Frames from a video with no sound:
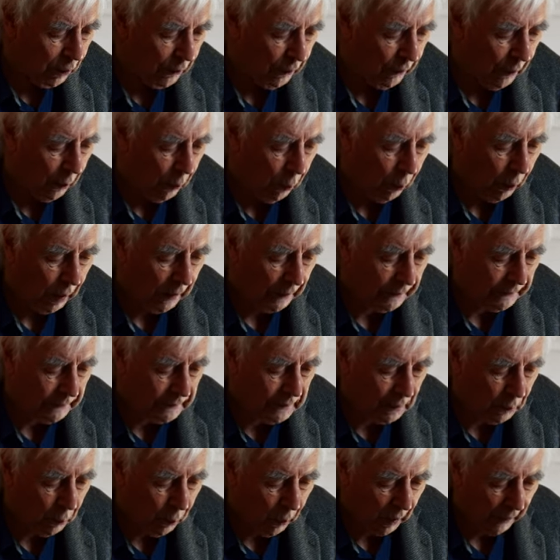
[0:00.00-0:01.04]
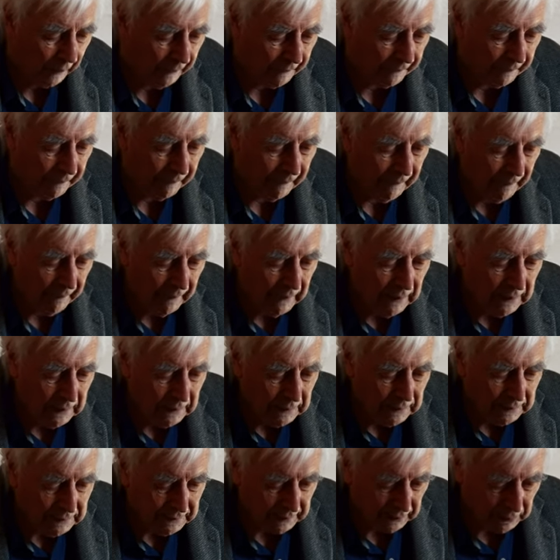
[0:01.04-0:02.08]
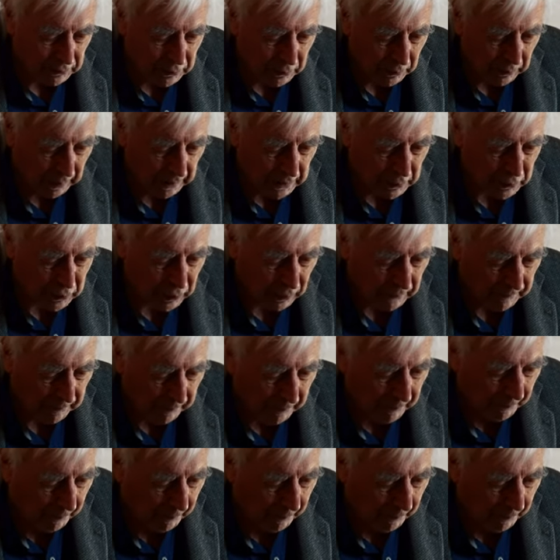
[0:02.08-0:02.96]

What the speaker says: on the one-to-one situation.